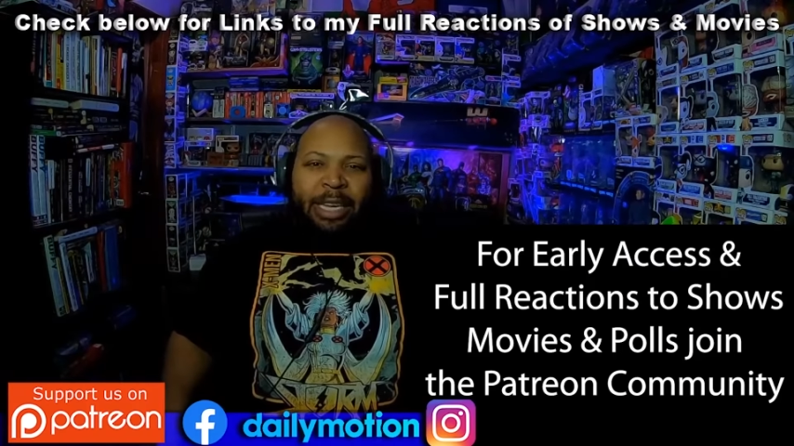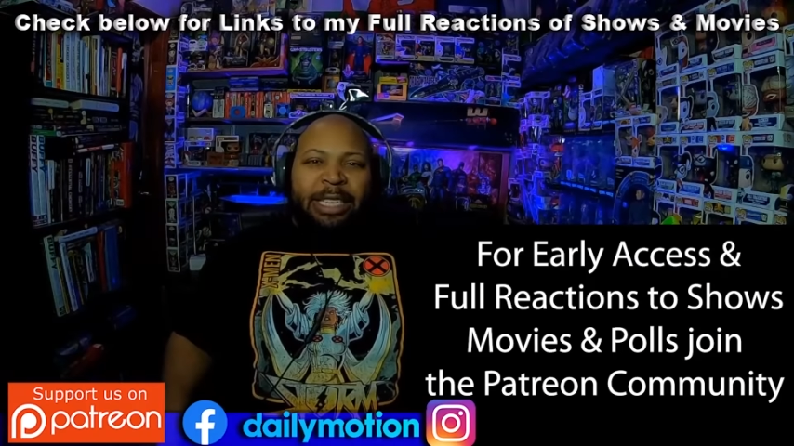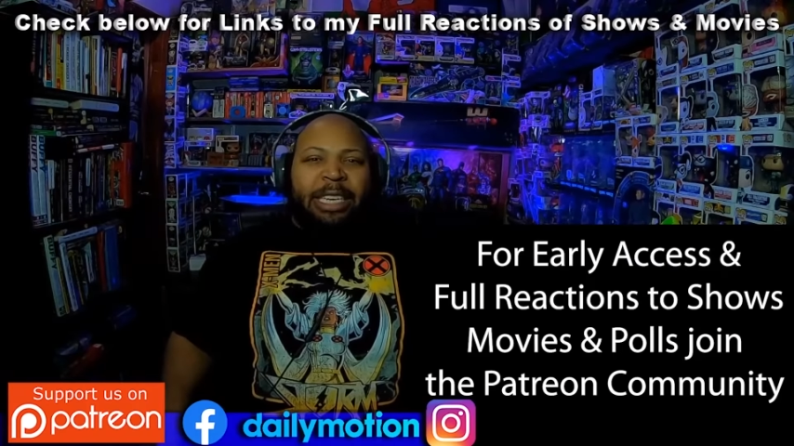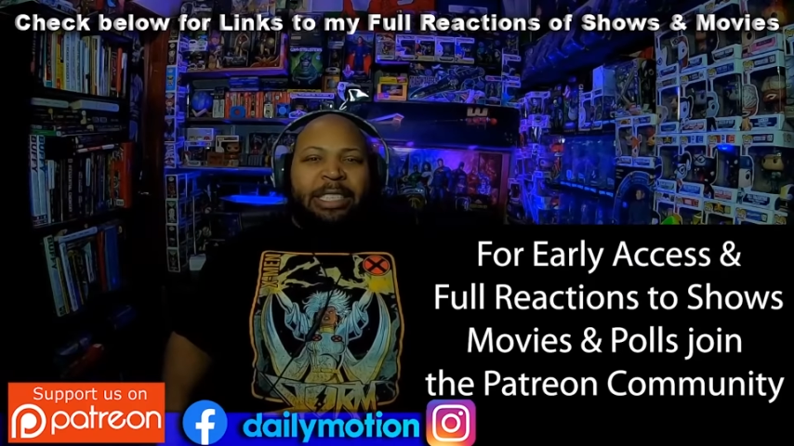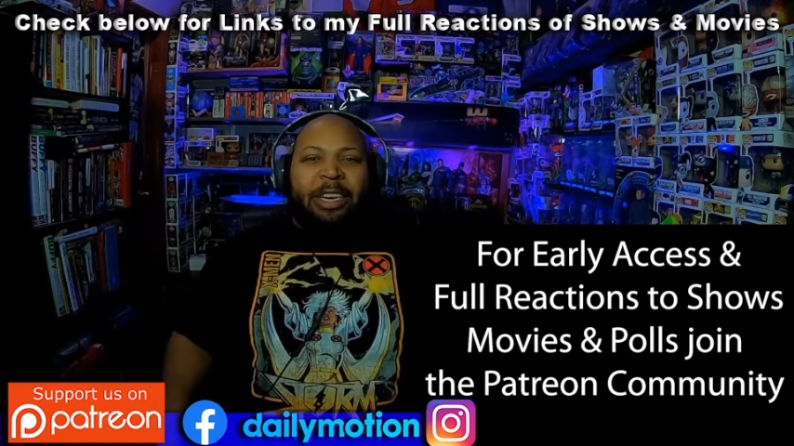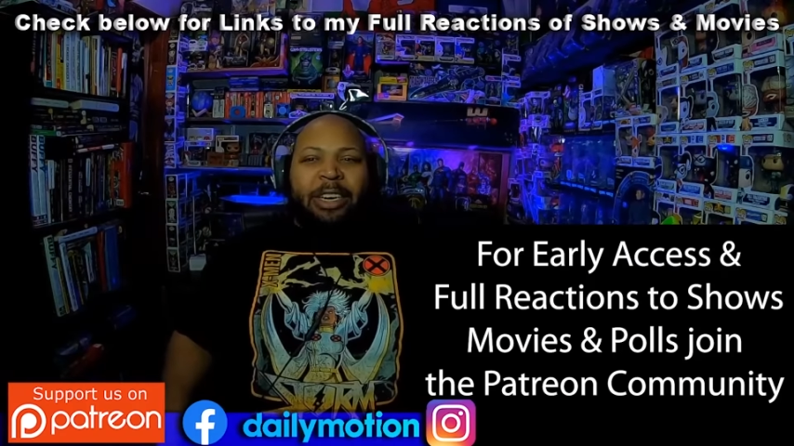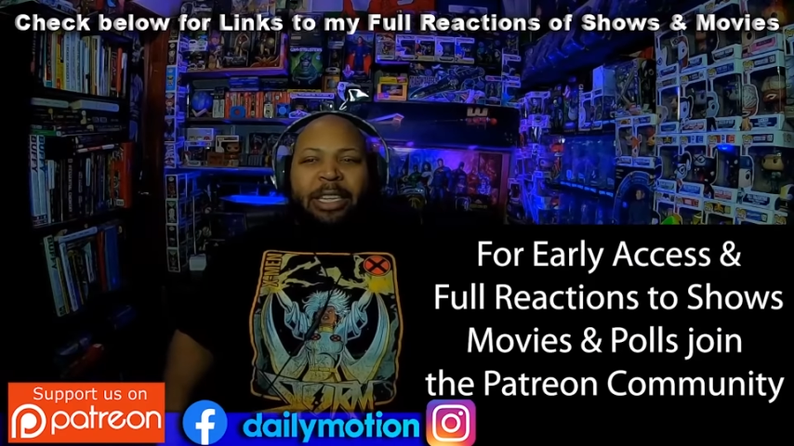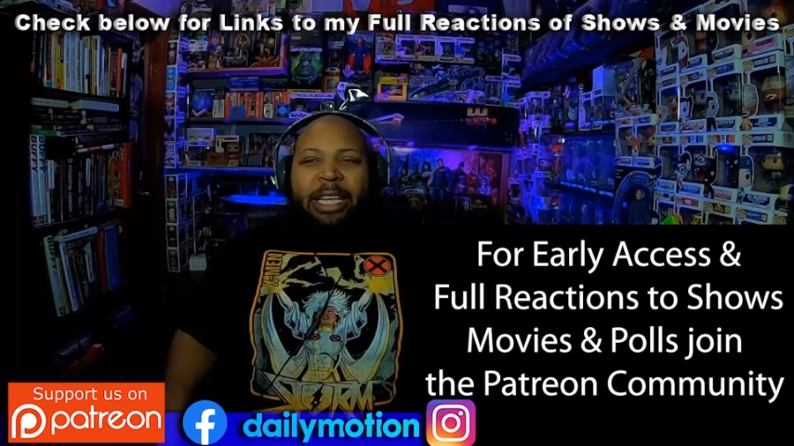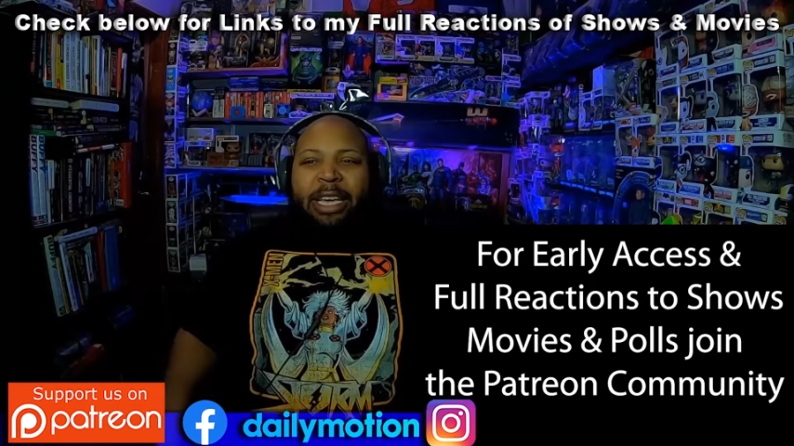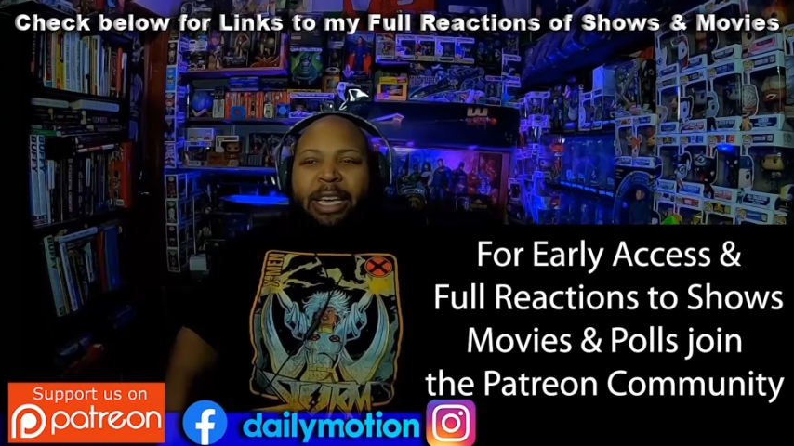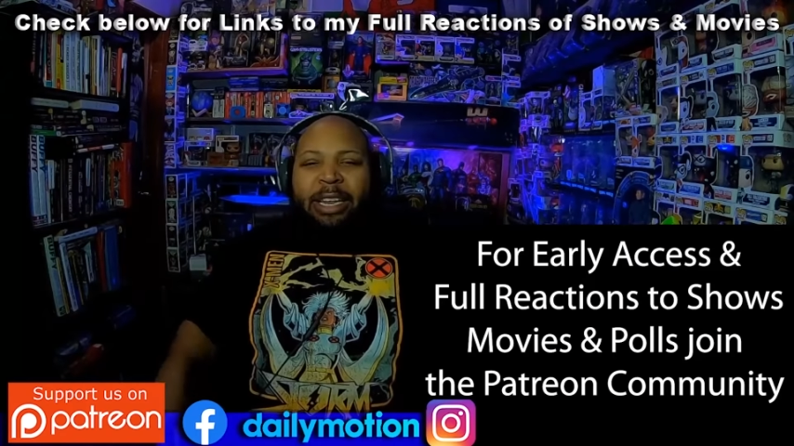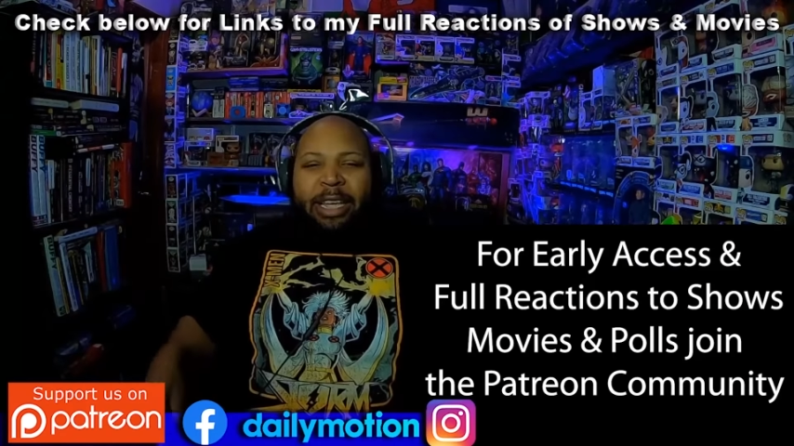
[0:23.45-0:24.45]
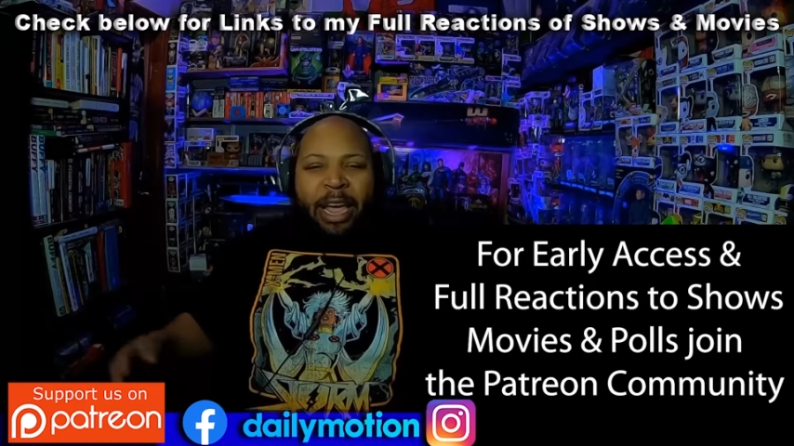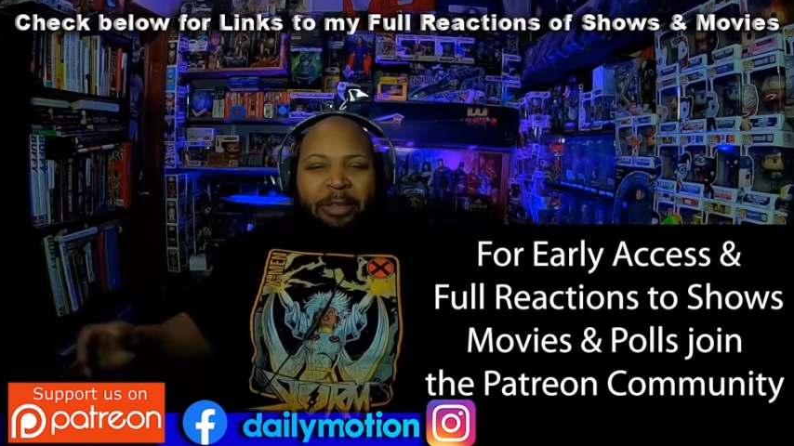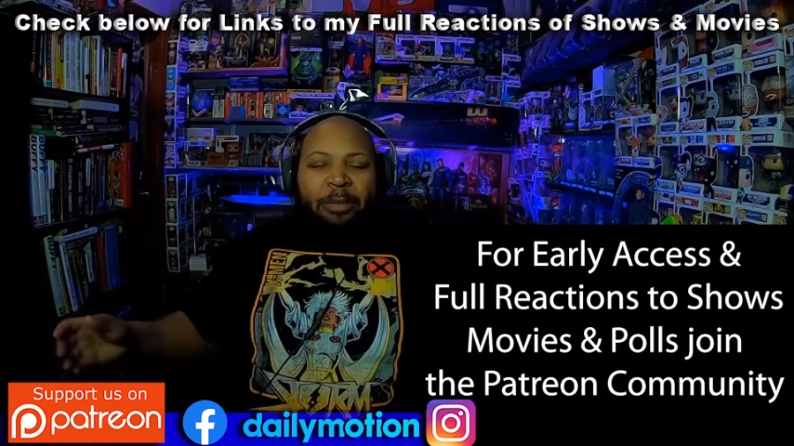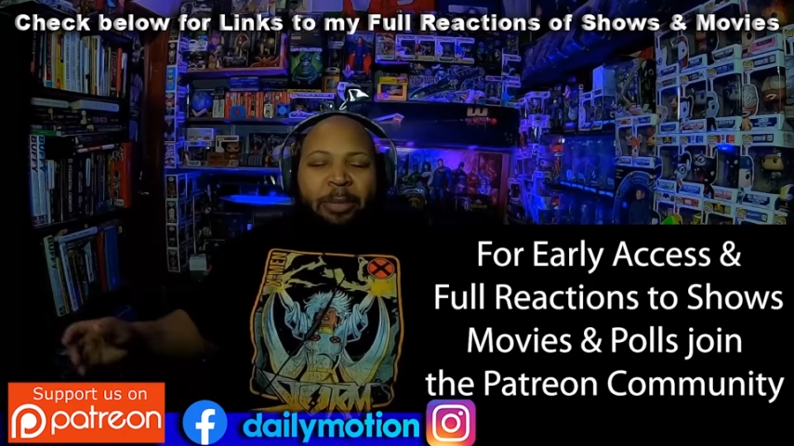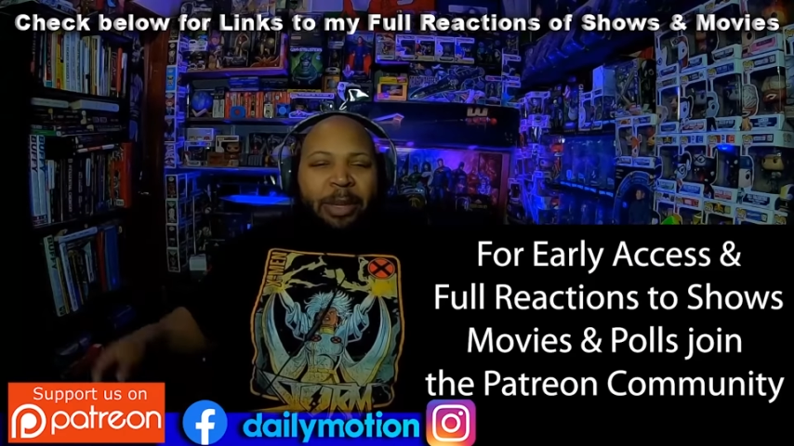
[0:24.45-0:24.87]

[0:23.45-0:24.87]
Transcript: He takes care of the kid. He gave them a